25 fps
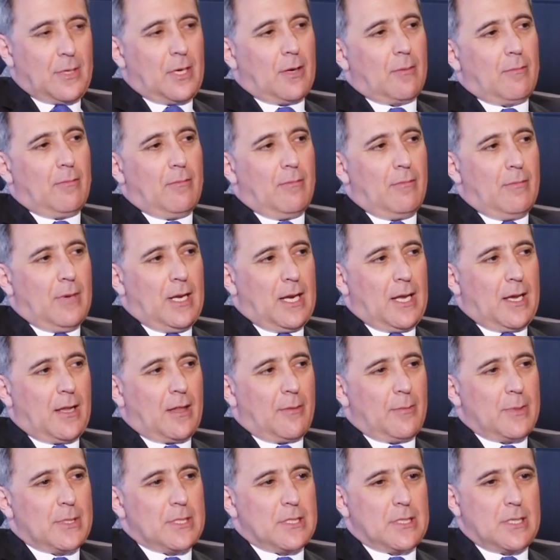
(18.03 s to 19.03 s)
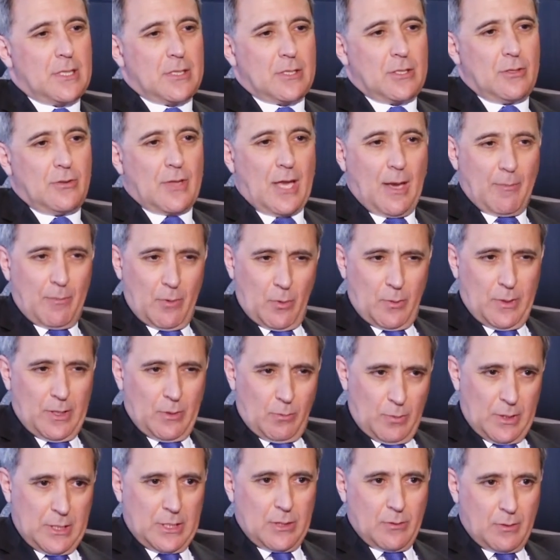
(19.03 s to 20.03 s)
you know, many other businesses do that, but
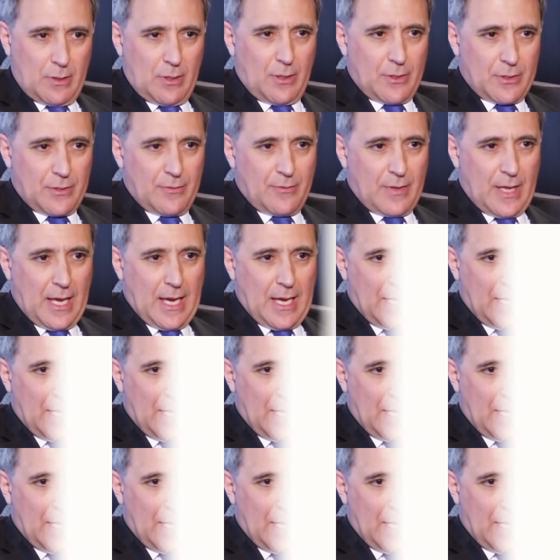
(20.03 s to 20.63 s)
we do a lot of